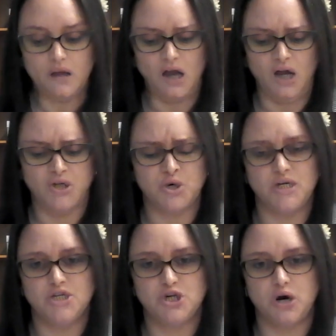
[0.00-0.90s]

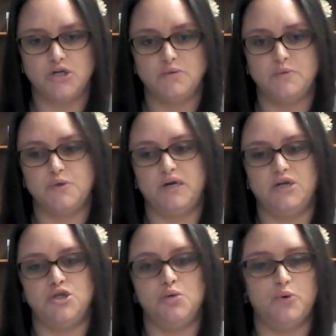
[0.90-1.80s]
Attorneys charge
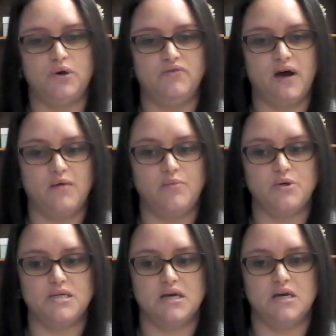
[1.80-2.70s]
between
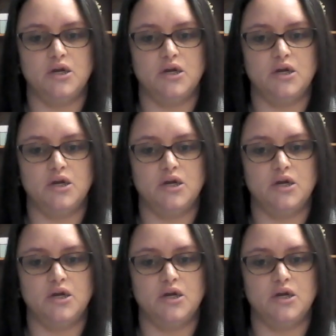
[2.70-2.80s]
2.5%